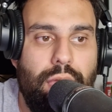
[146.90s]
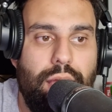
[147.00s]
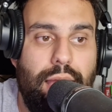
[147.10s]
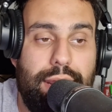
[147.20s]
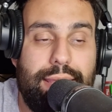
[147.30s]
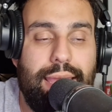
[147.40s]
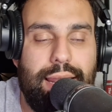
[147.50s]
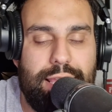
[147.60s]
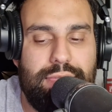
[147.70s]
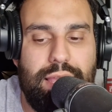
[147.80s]
And again,
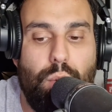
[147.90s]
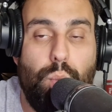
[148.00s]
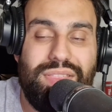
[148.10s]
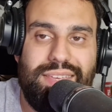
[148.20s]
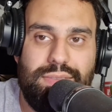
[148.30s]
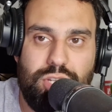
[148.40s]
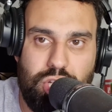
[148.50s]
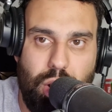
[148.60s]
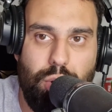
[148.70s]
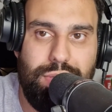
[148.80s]
I think within the show,